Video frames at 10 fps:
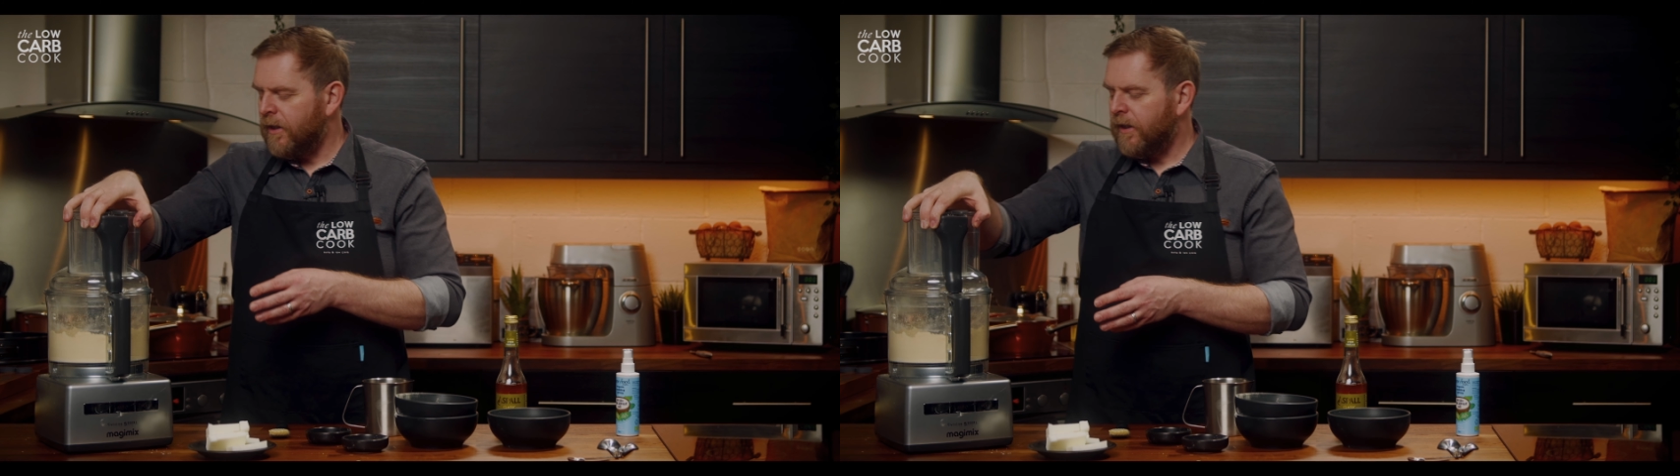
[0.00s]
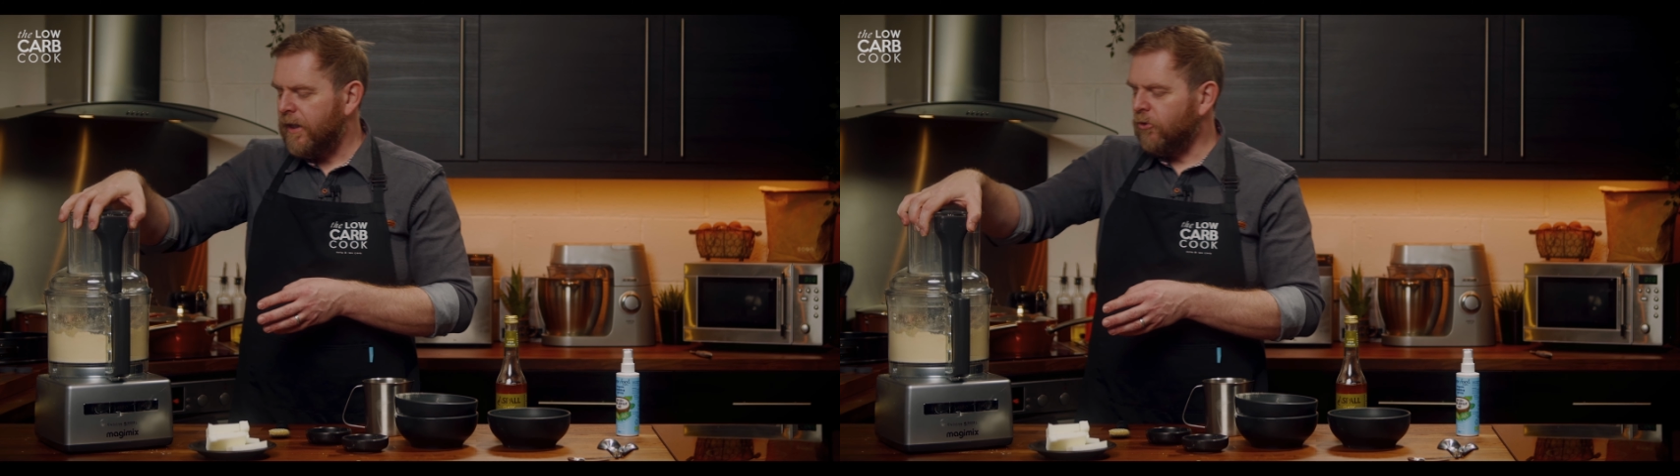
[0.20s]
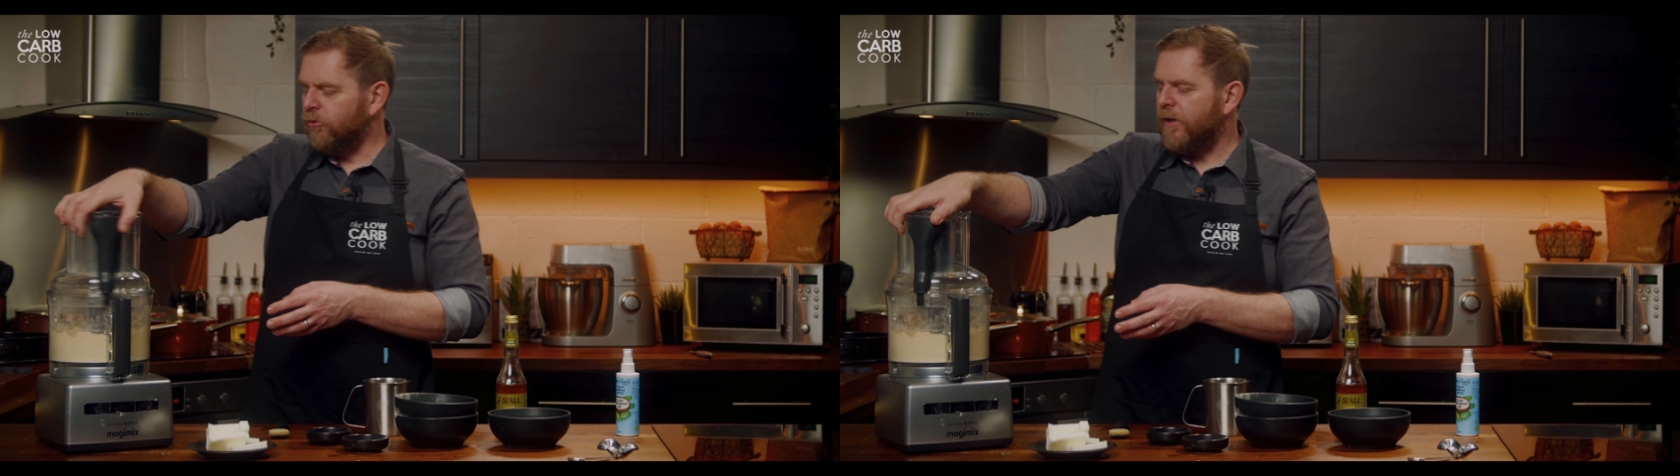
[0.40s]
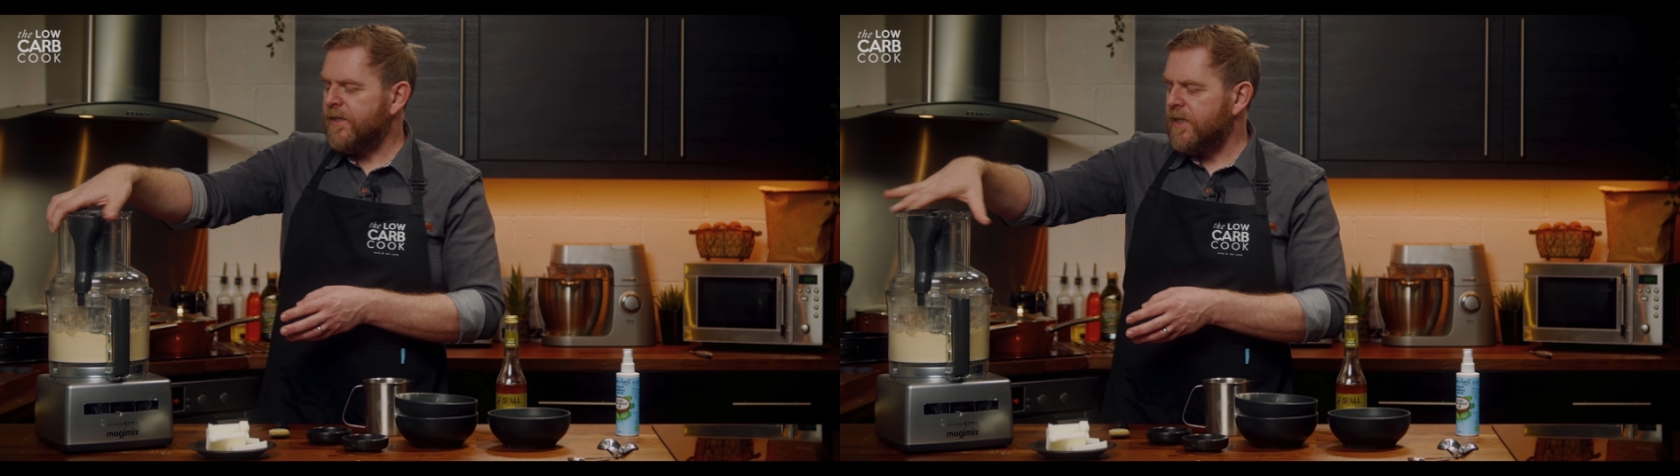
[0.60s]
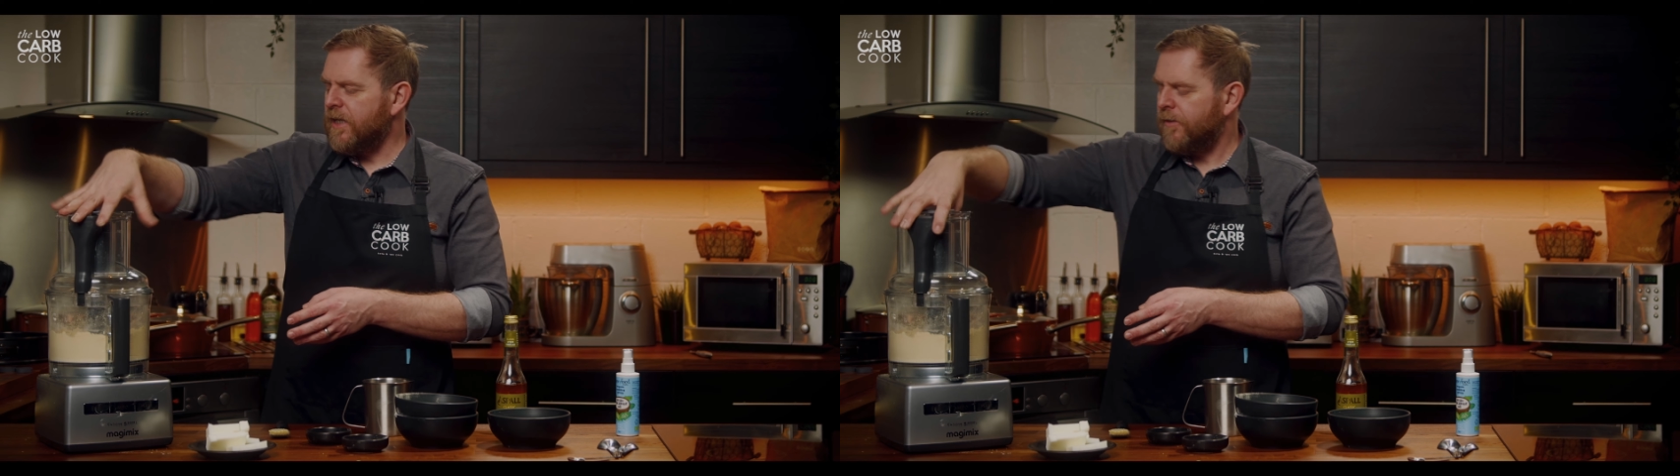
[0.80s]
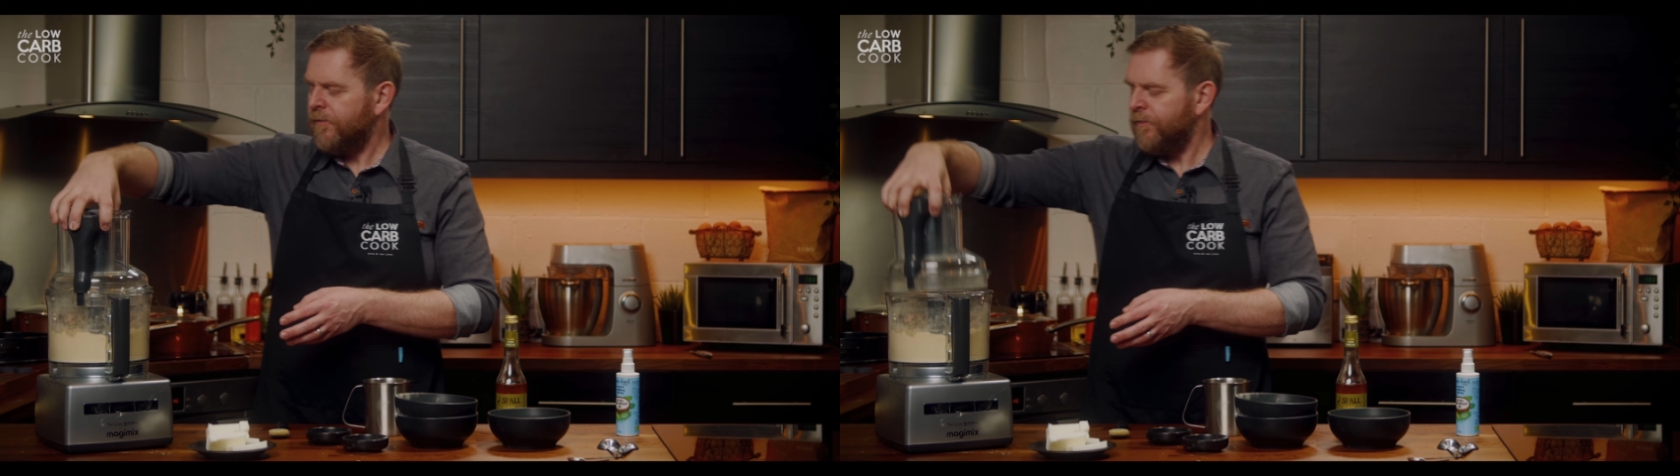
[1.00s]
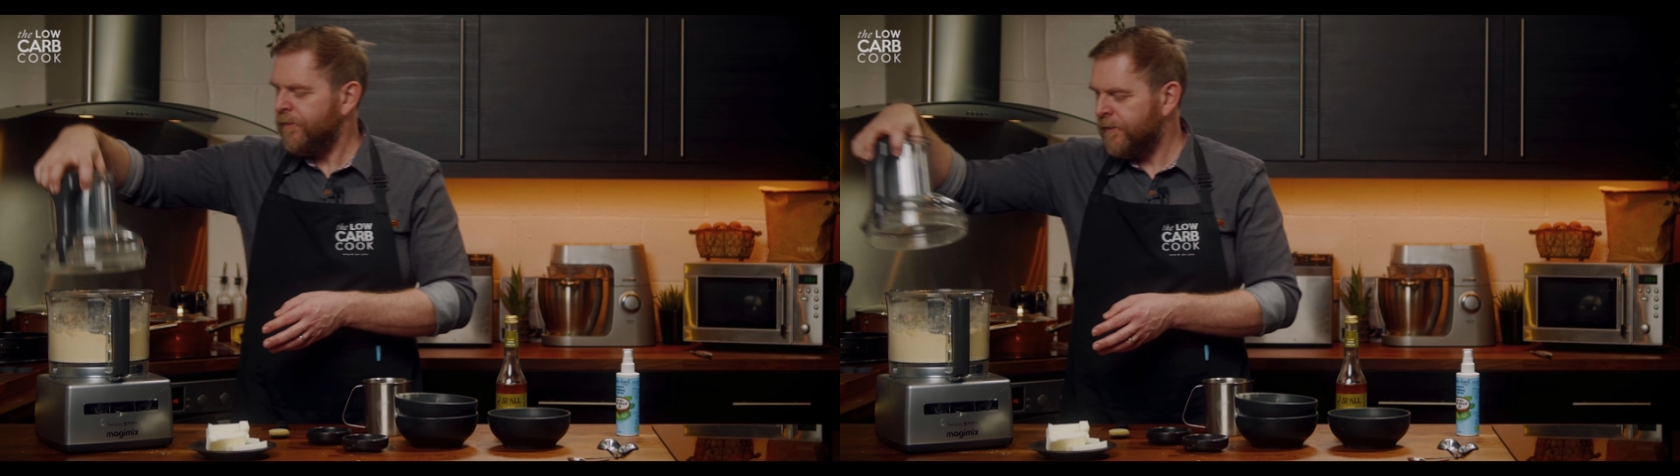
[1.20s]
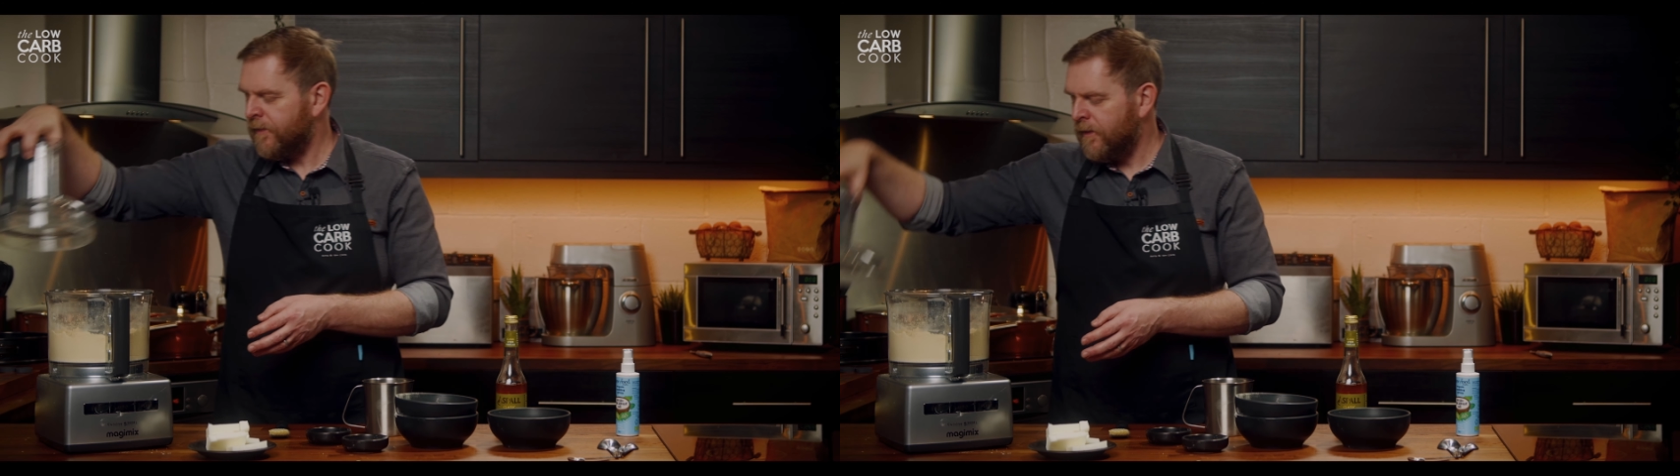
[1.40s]
And already,
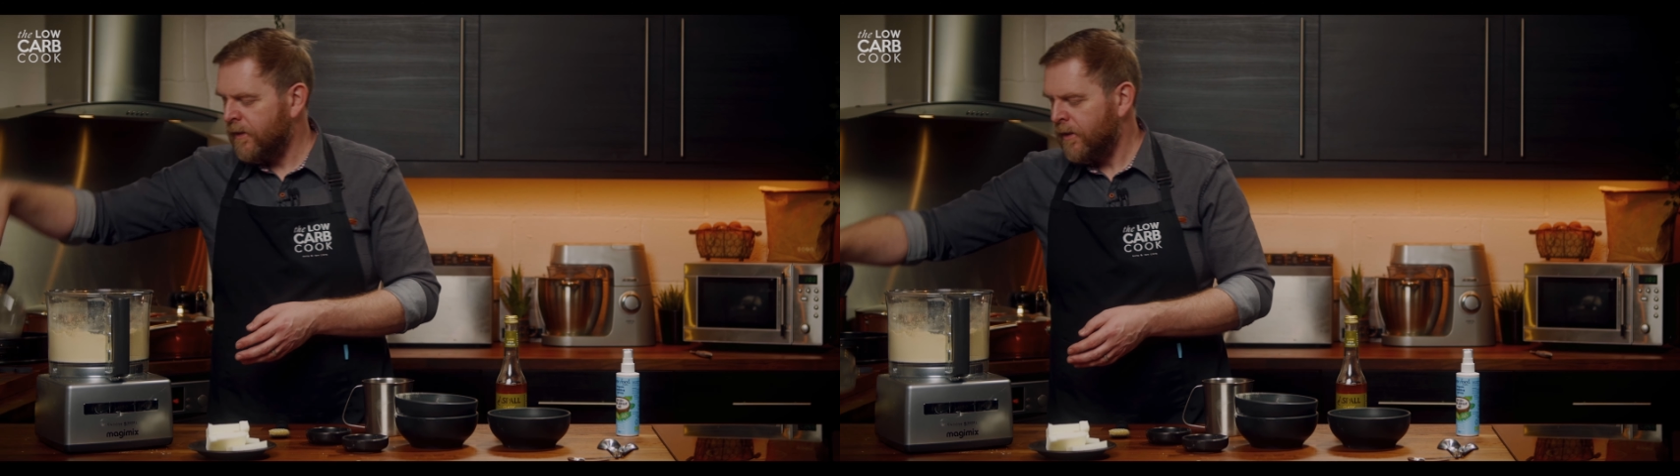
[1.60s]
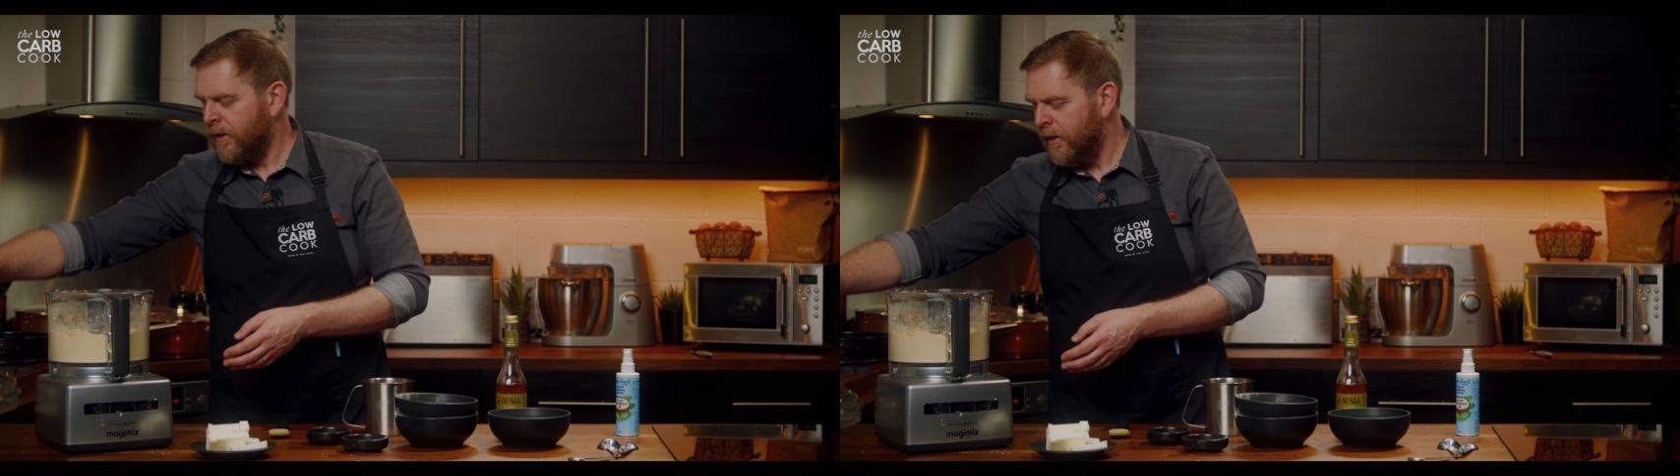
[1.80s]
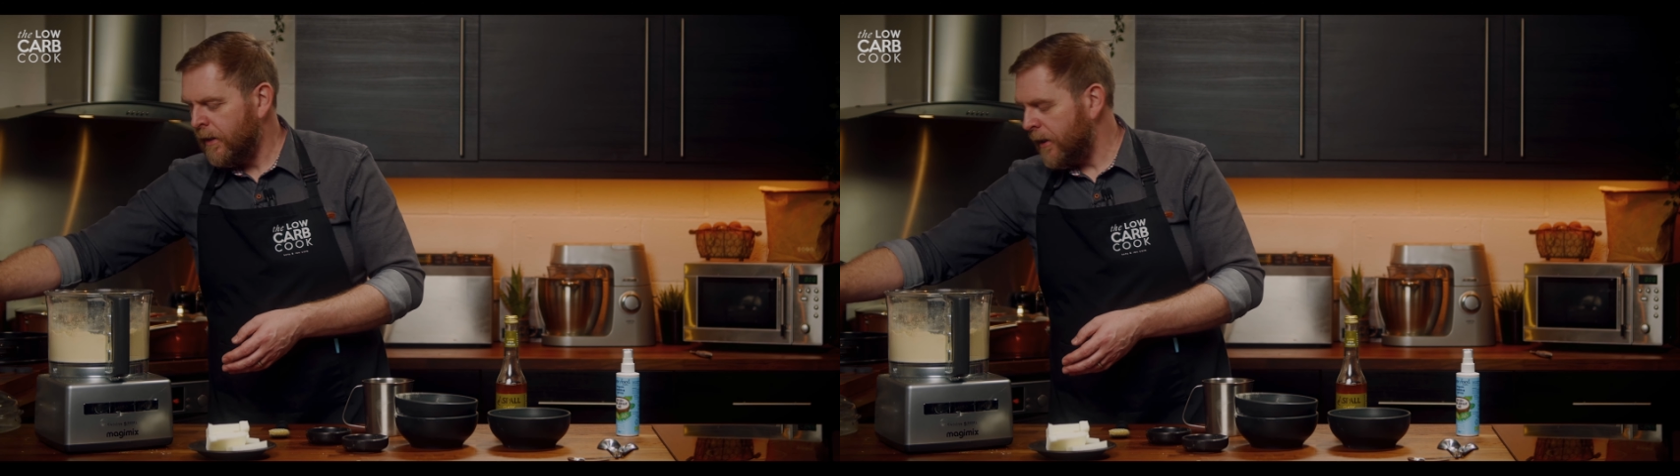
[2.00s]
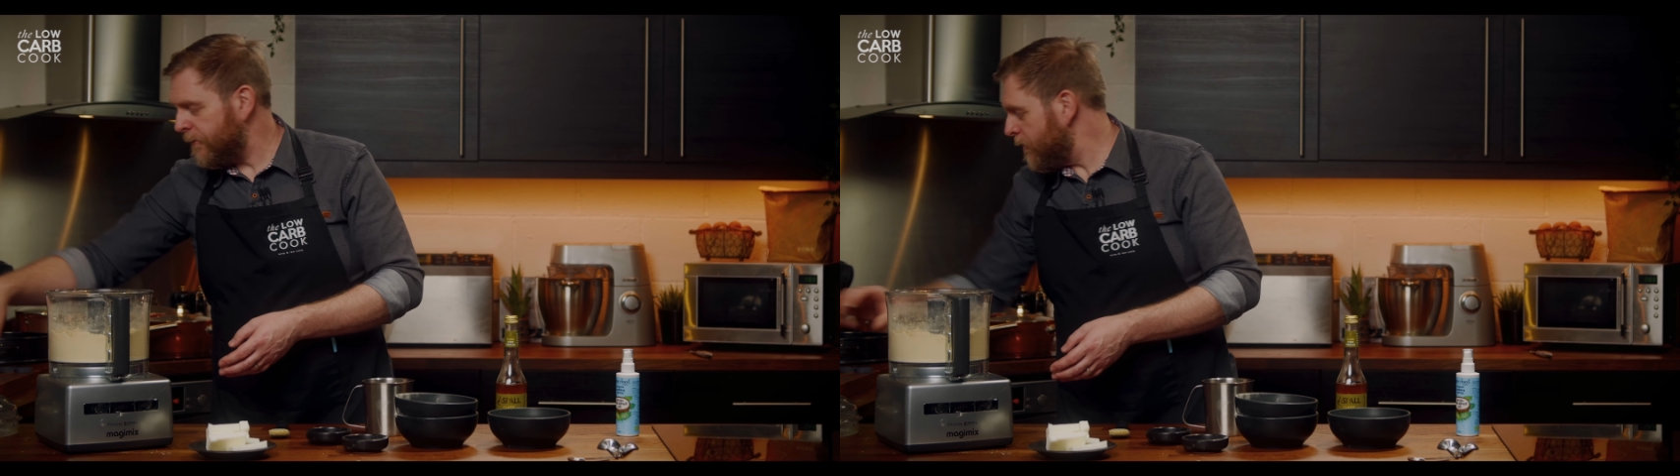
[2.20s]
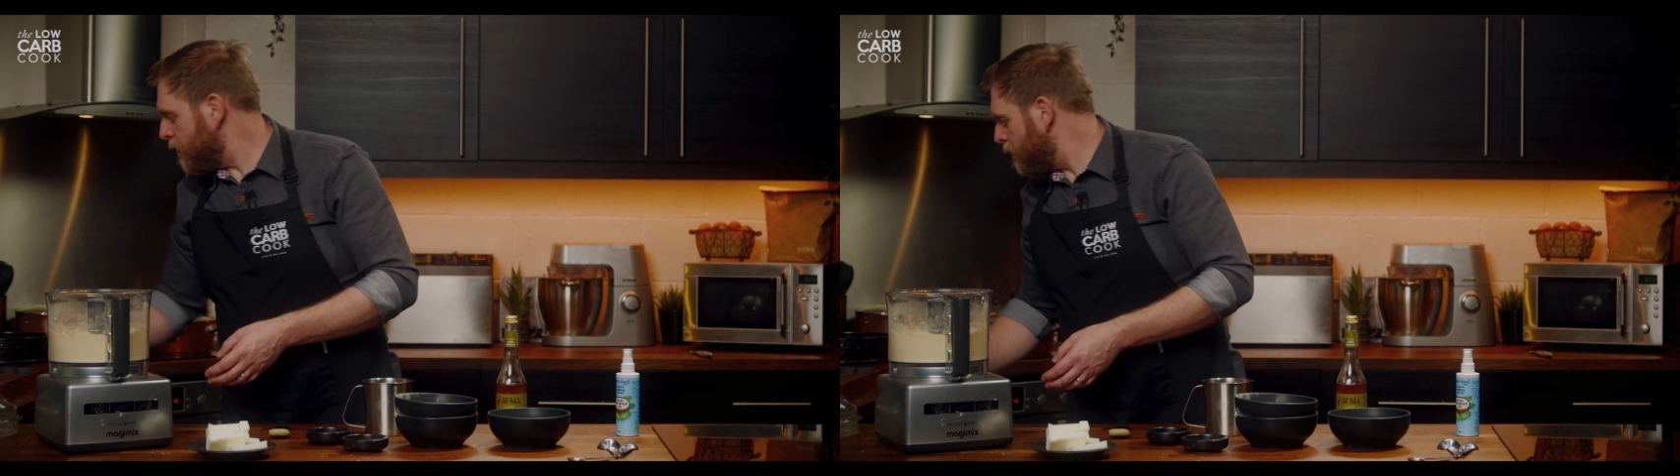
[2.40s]
if you